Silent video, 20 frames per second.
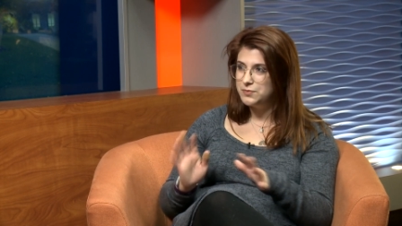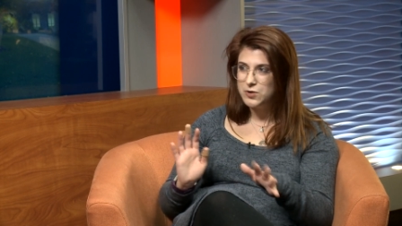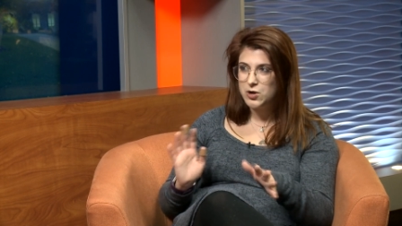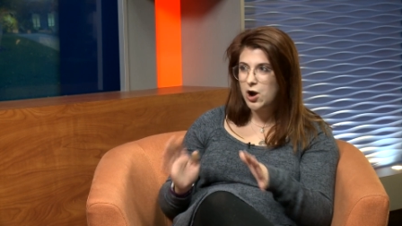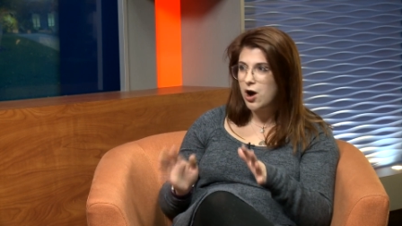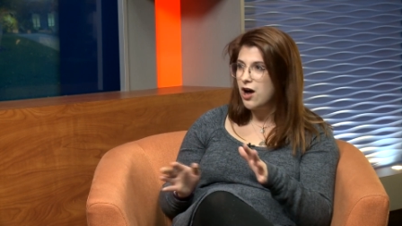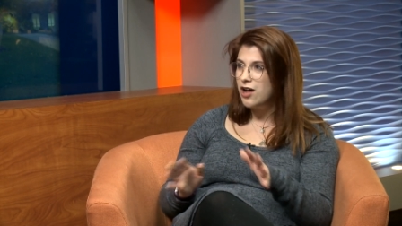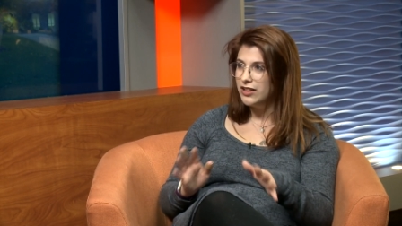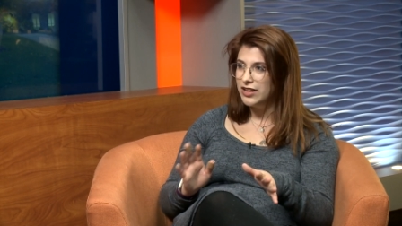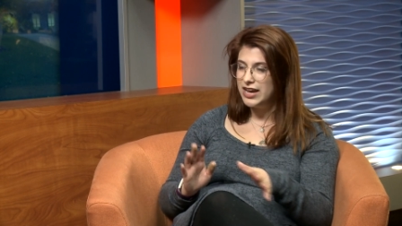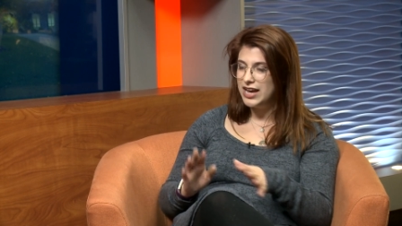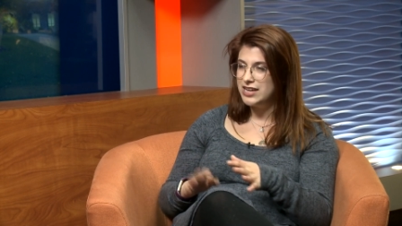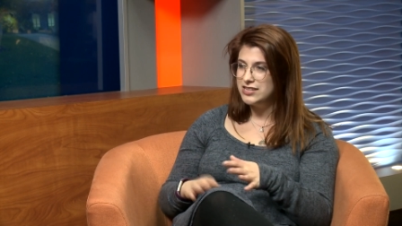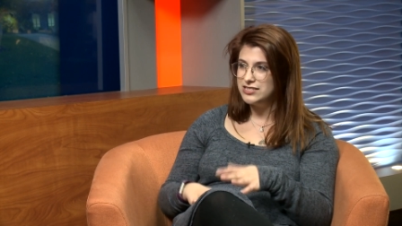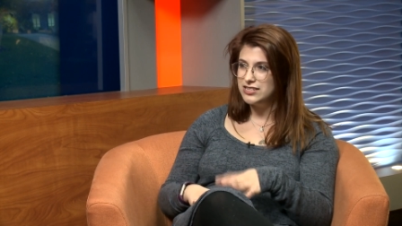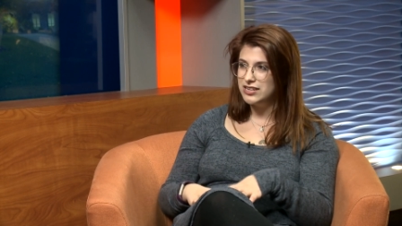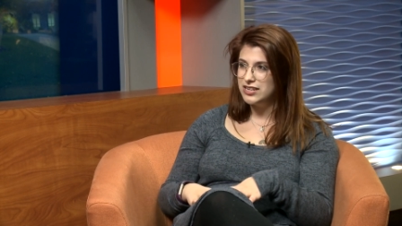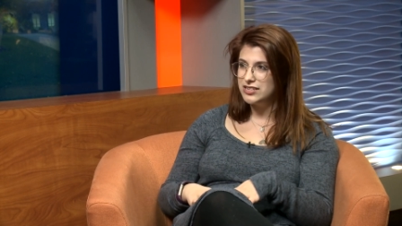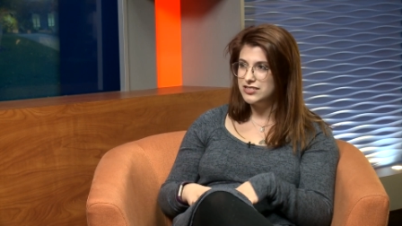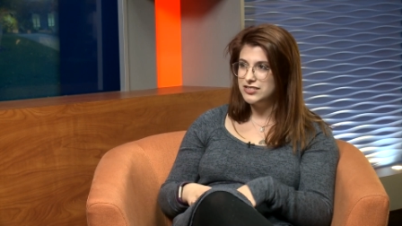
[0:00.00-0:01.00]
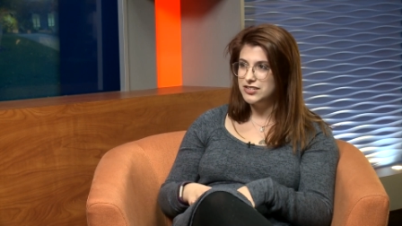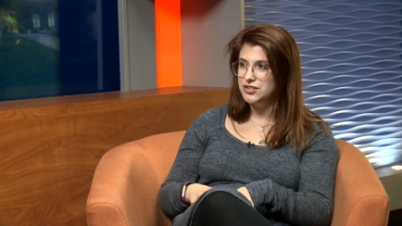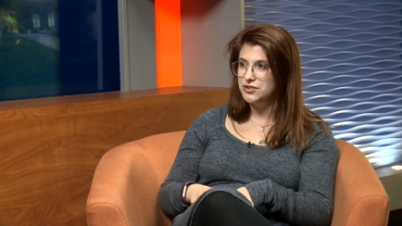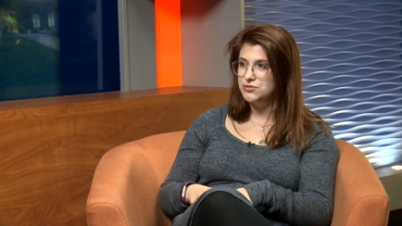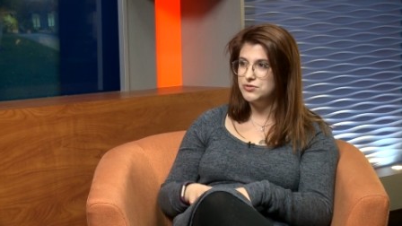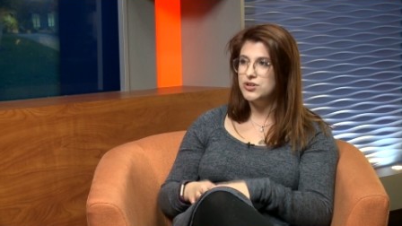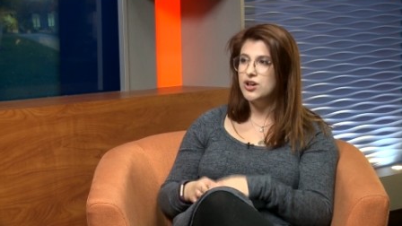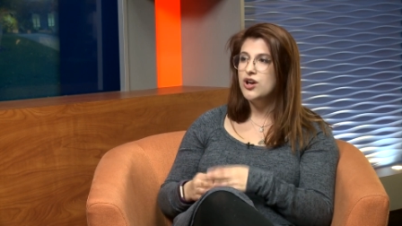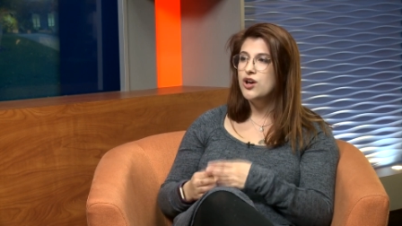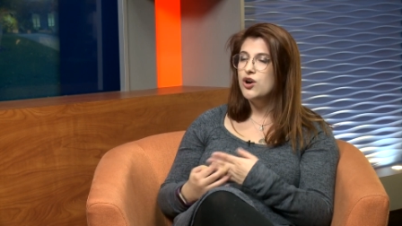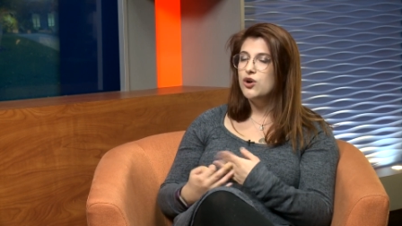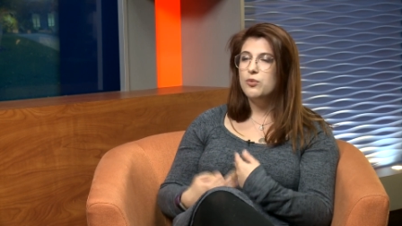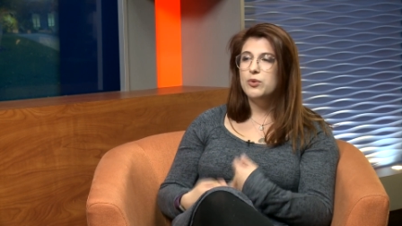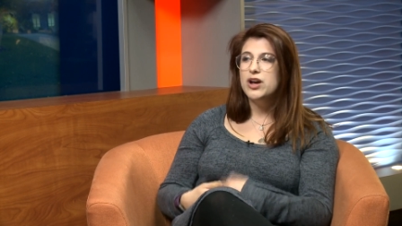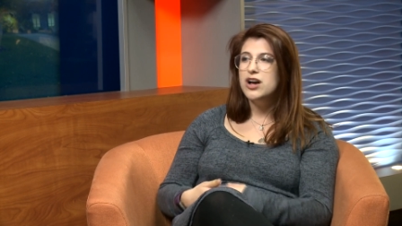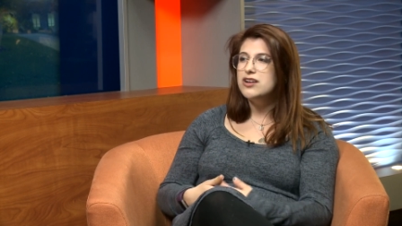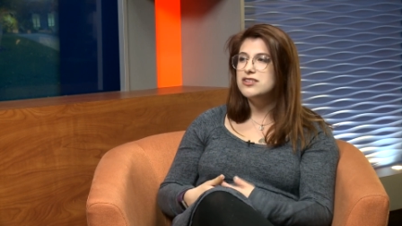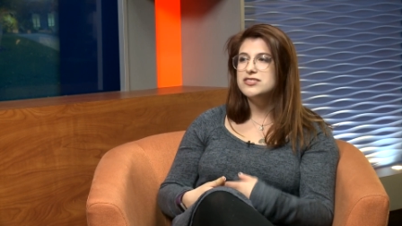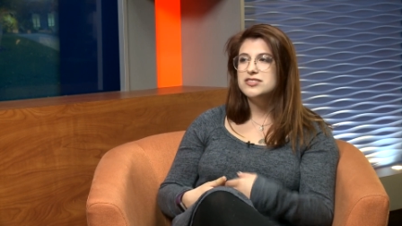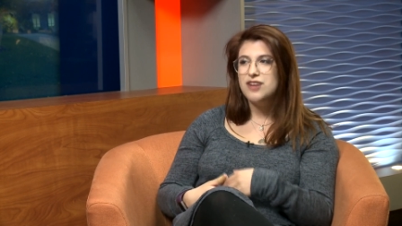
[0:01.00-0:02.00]
call it as an excuse.
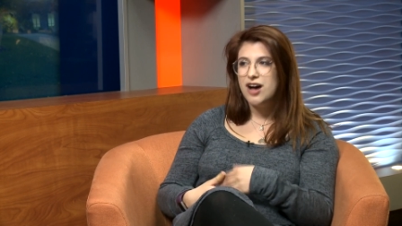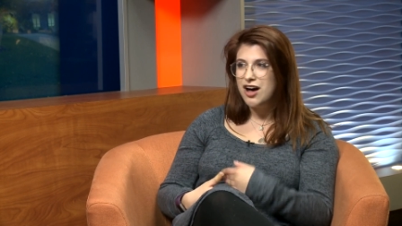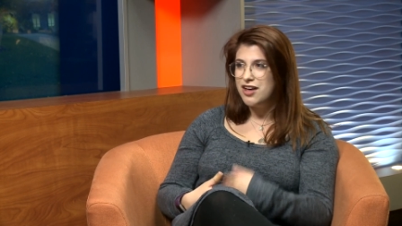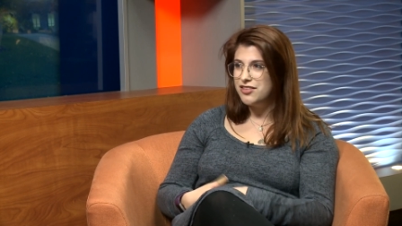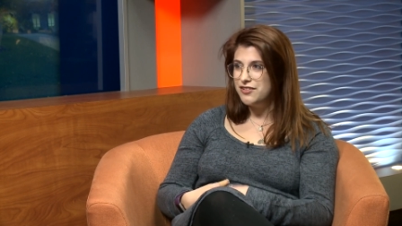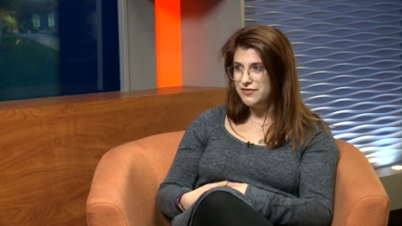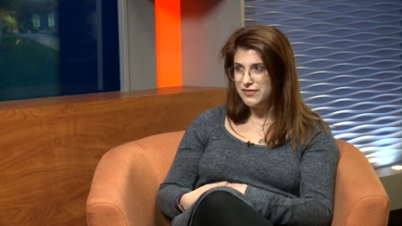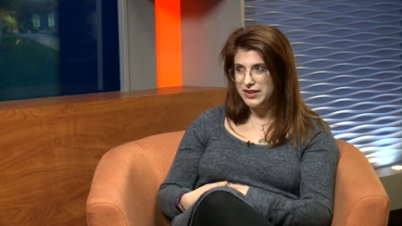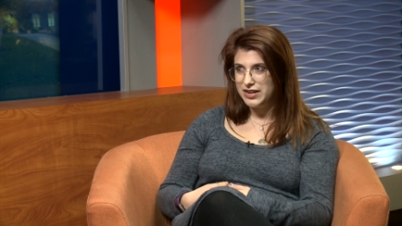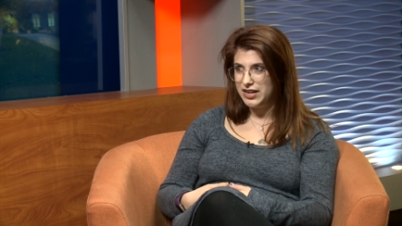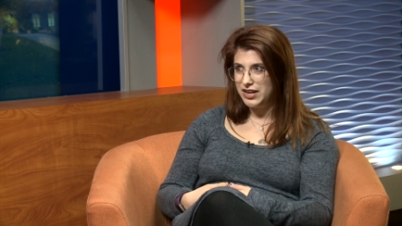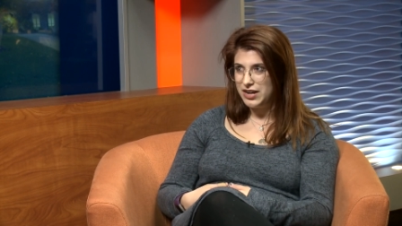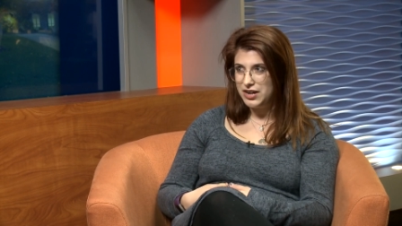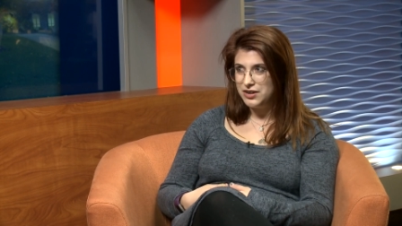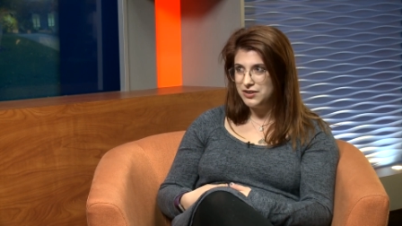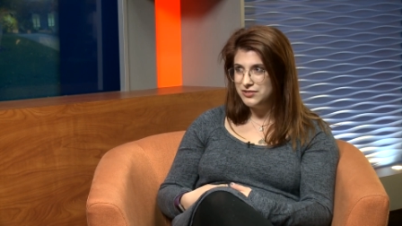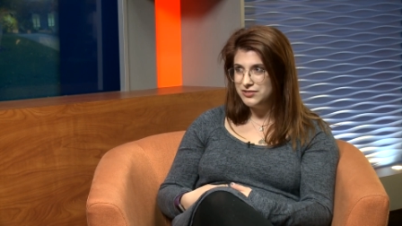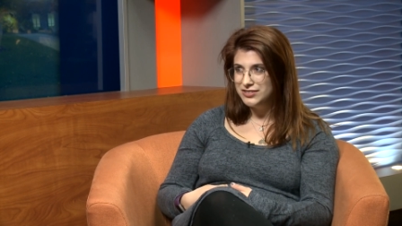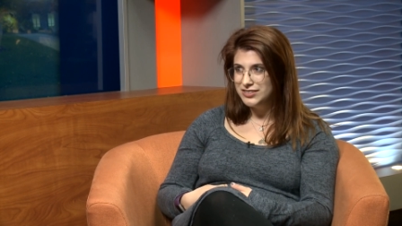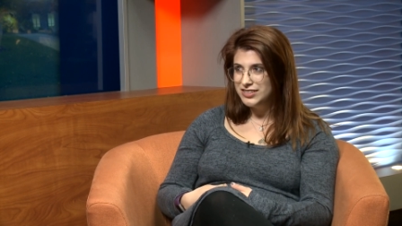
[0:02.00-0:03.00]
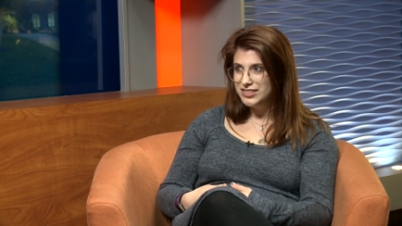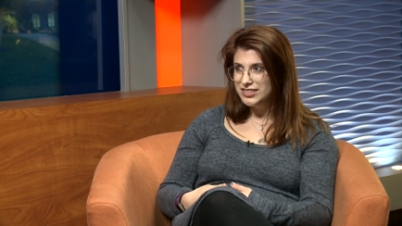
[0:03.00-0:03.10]
We all saw the video.